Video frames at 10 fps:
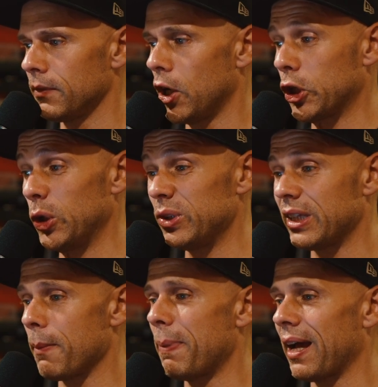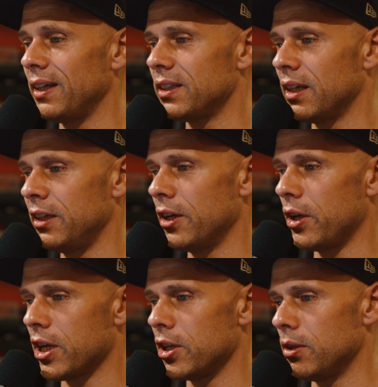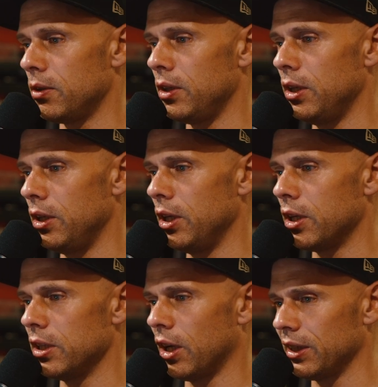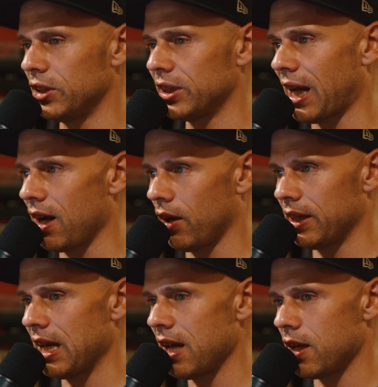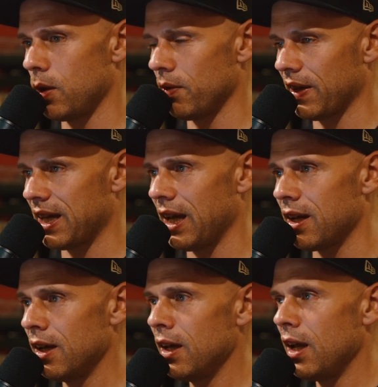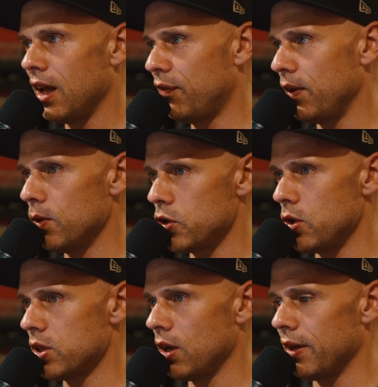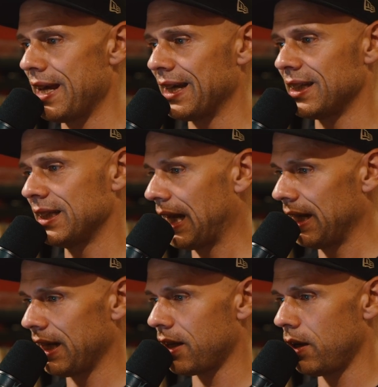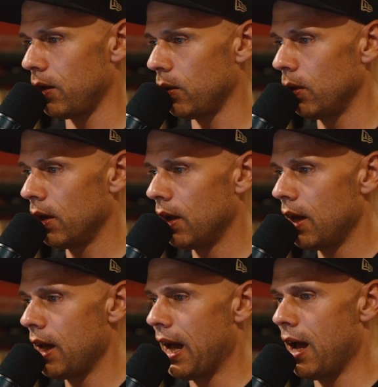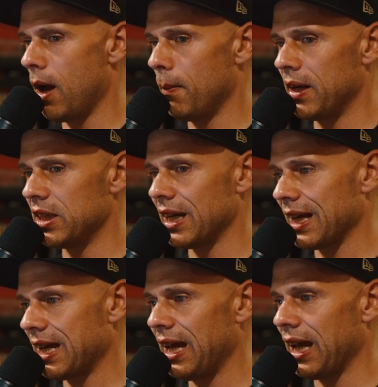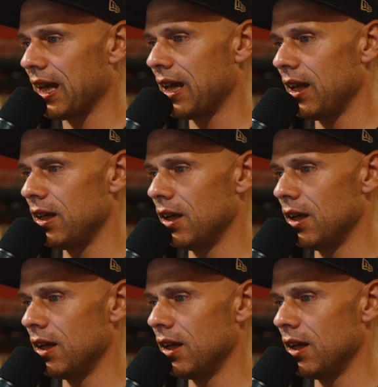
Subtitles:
acoustic based, and you could like just say like the EQ of a kick. If you was using like the SSL EQ, and you said a kick,